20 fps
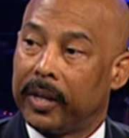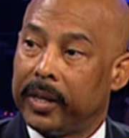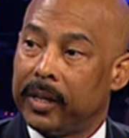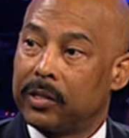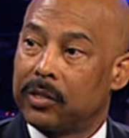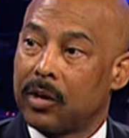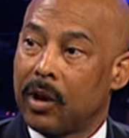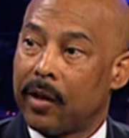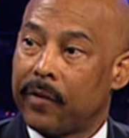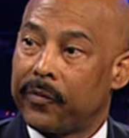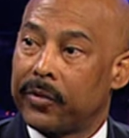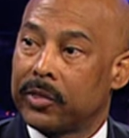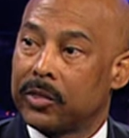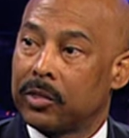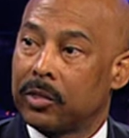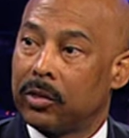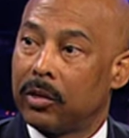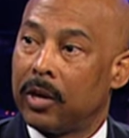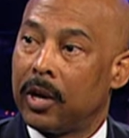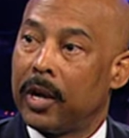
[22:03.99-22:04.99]
police
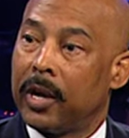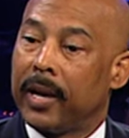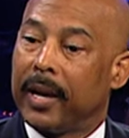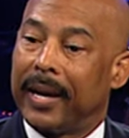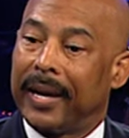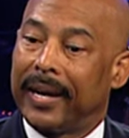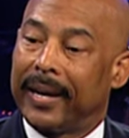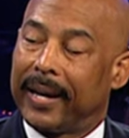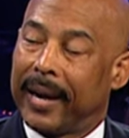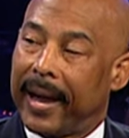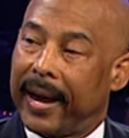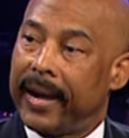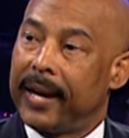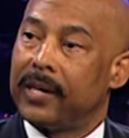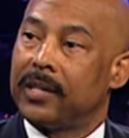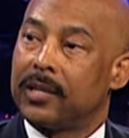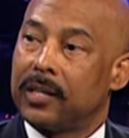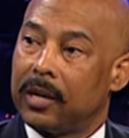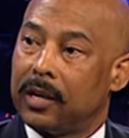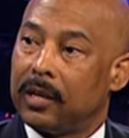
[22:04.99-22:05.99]
officer
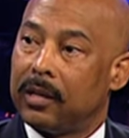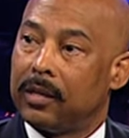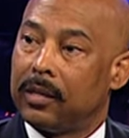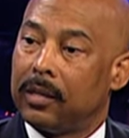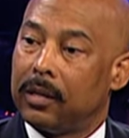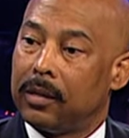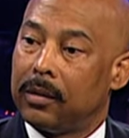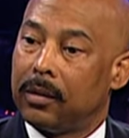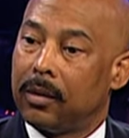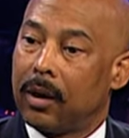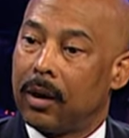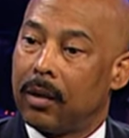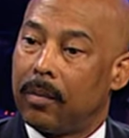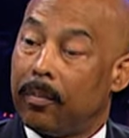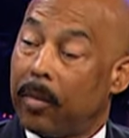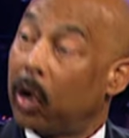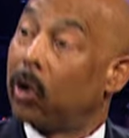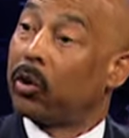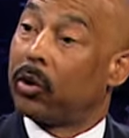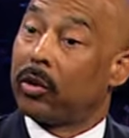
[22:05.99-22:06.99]
engaged in the
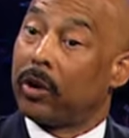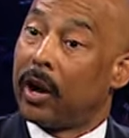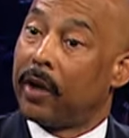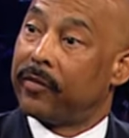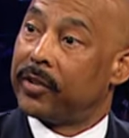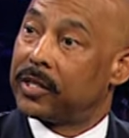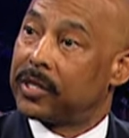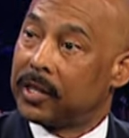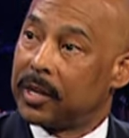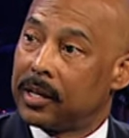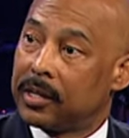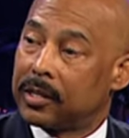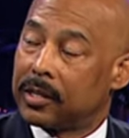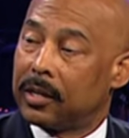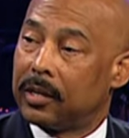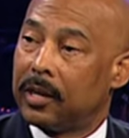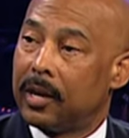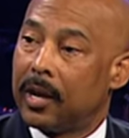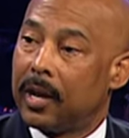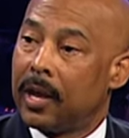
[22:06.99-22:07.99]
uh, murder of a
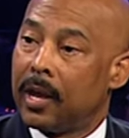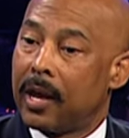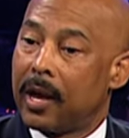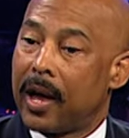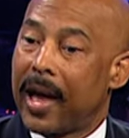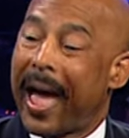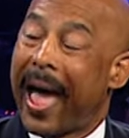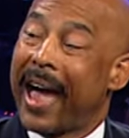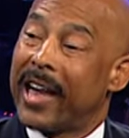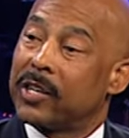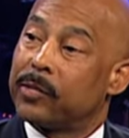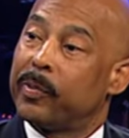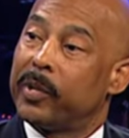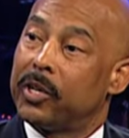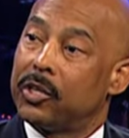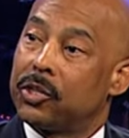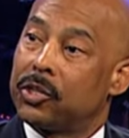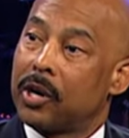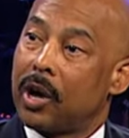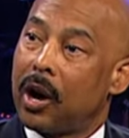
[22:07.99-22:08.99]
citizen has
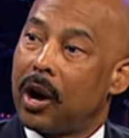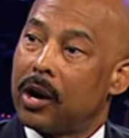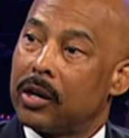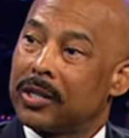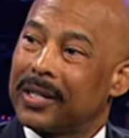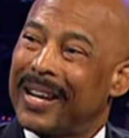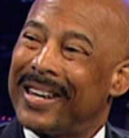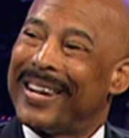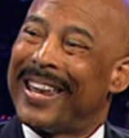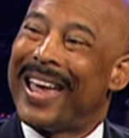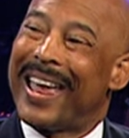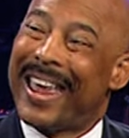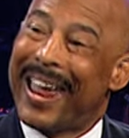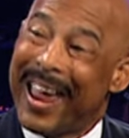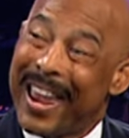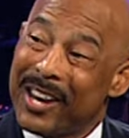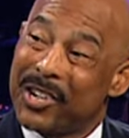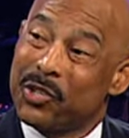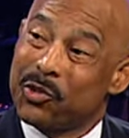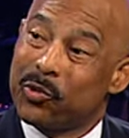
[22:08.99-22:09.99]
been charged in the
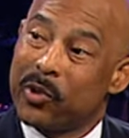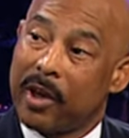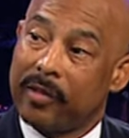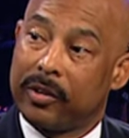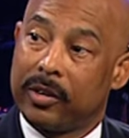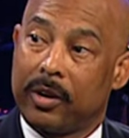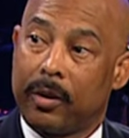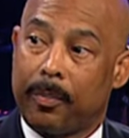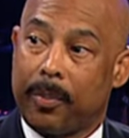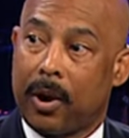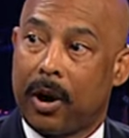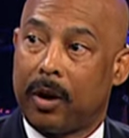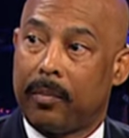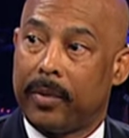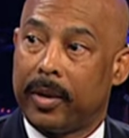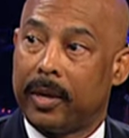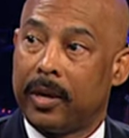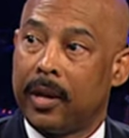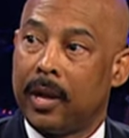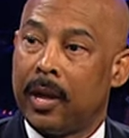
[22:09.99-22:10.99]
history of the
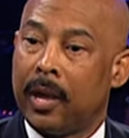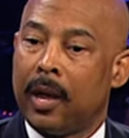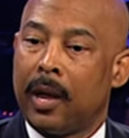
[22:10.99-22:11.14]
department.